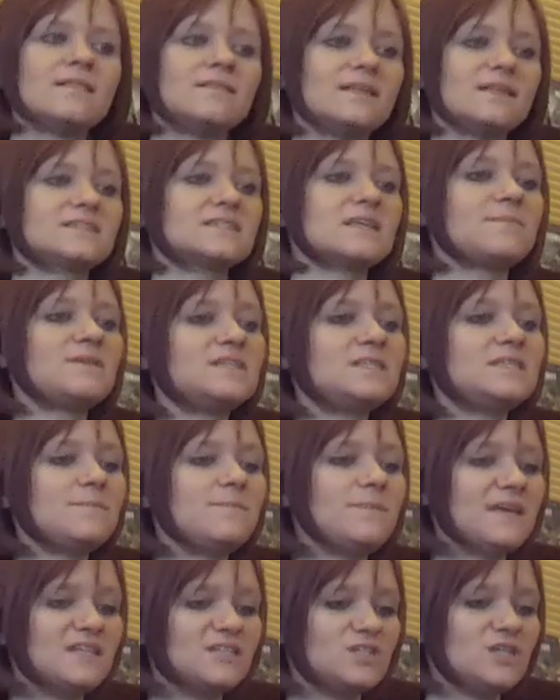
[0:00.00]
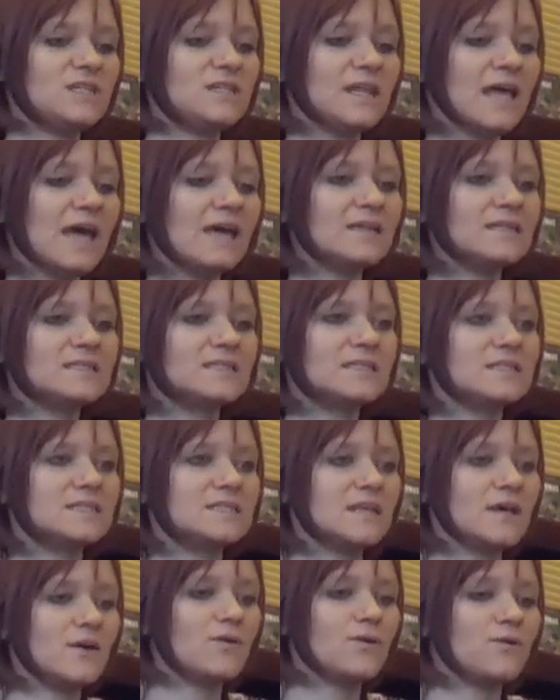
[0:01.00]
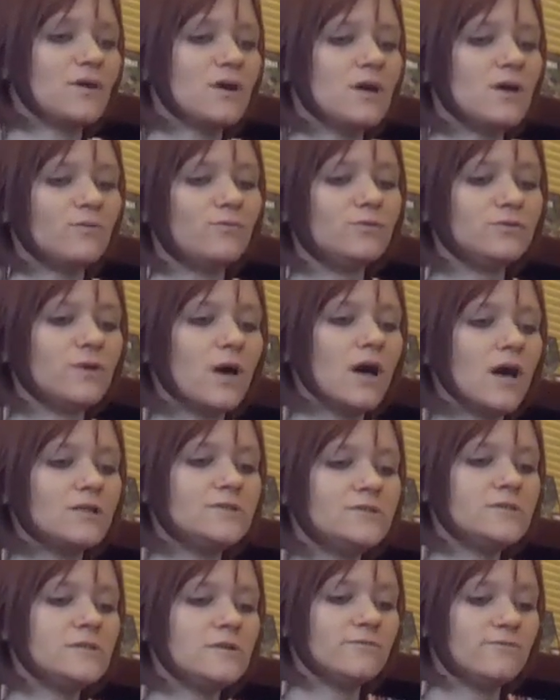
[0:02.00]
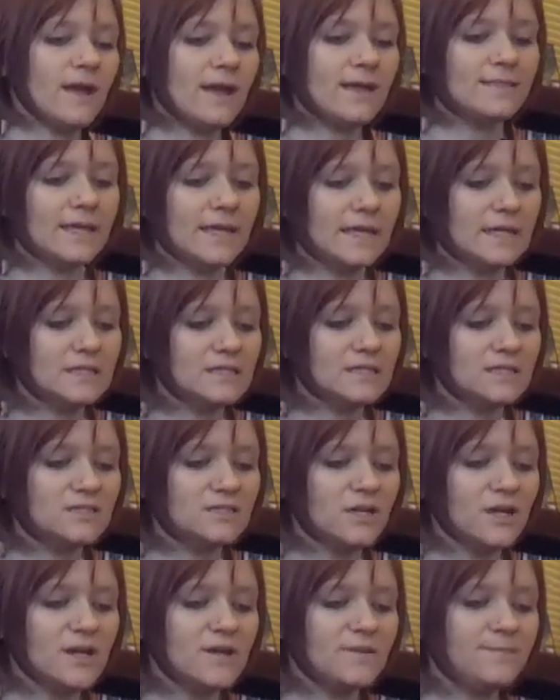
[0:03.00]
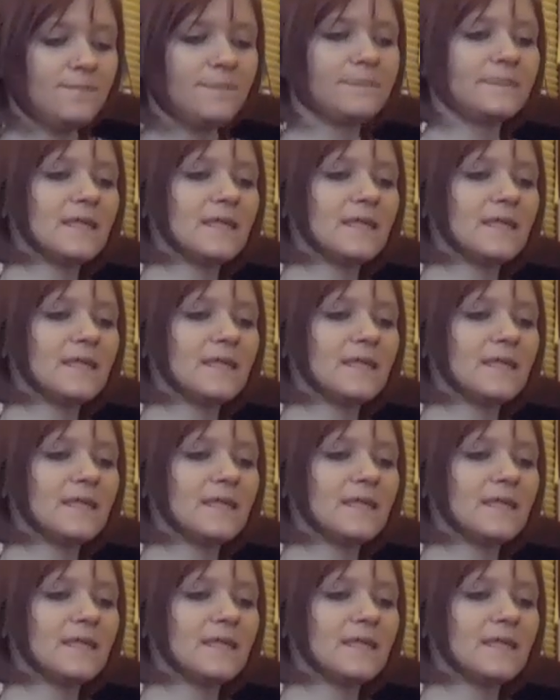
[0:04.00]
Let's head into pigeon next. So we'll all do the right leg to start.